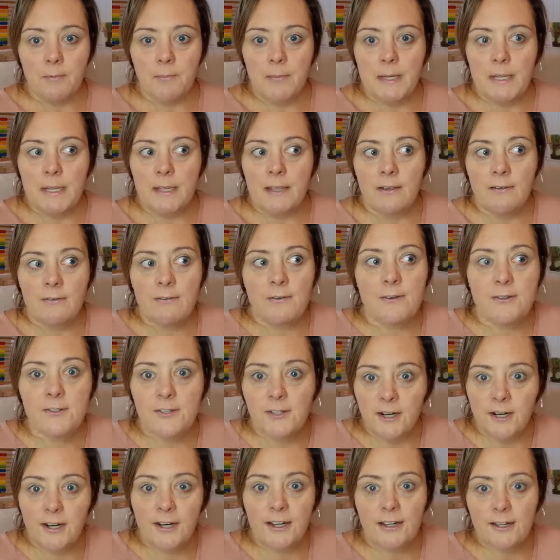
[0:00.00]
be if we're
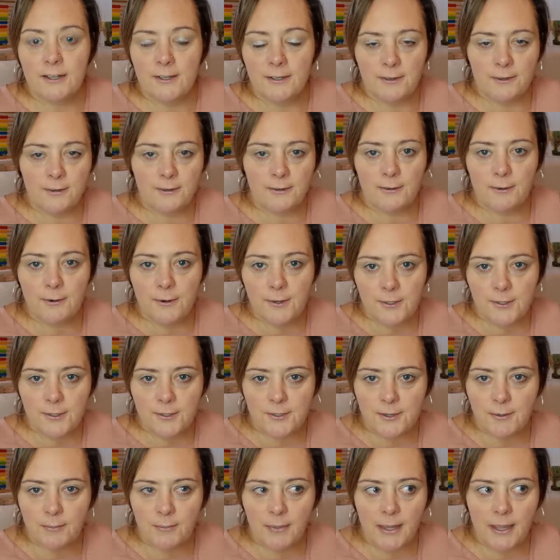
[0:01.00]
starting a new course or
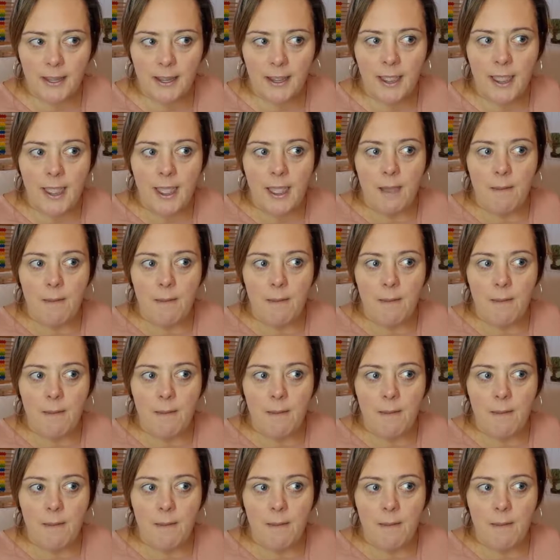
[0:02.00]
something,